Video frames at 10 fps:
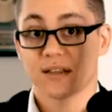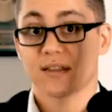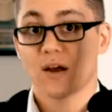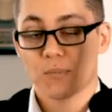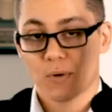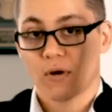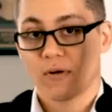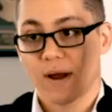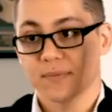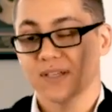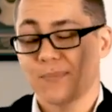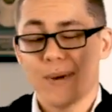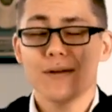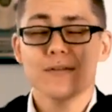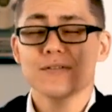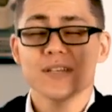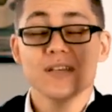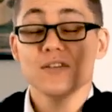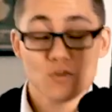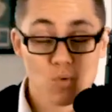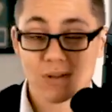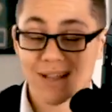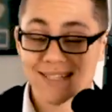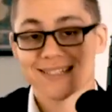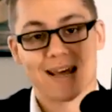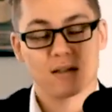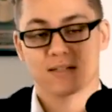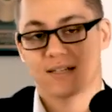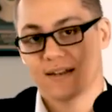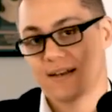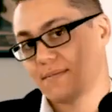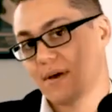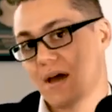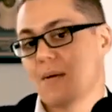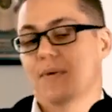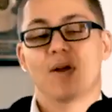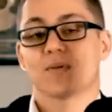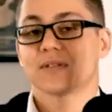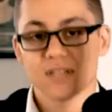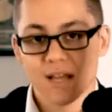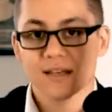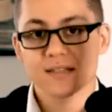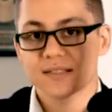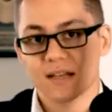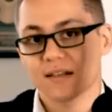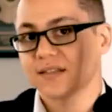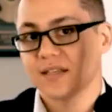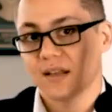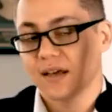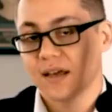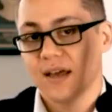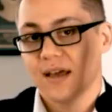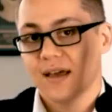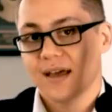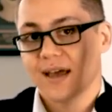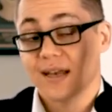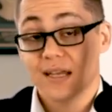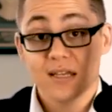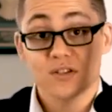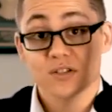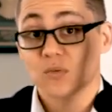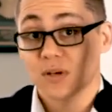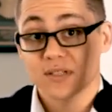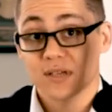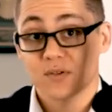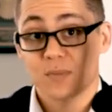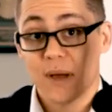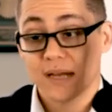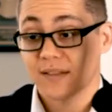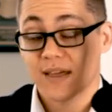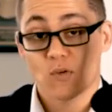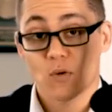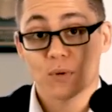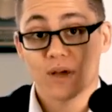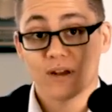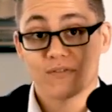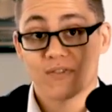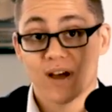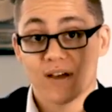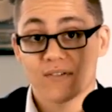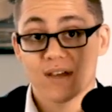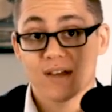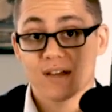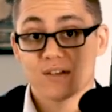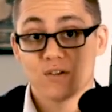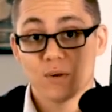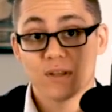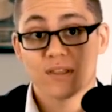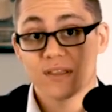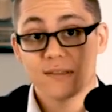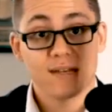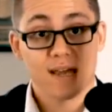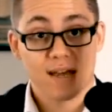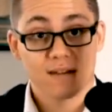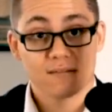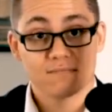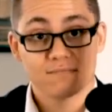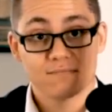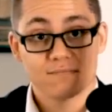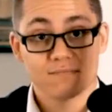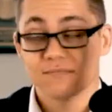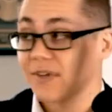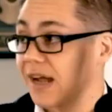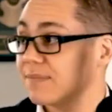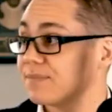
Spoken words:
their programs. Competitors he knew were less talented than him, but they were selling and selling and selling, and he just wasn't. He was back to that normal 9 to 5 doing the thing that he hated, right?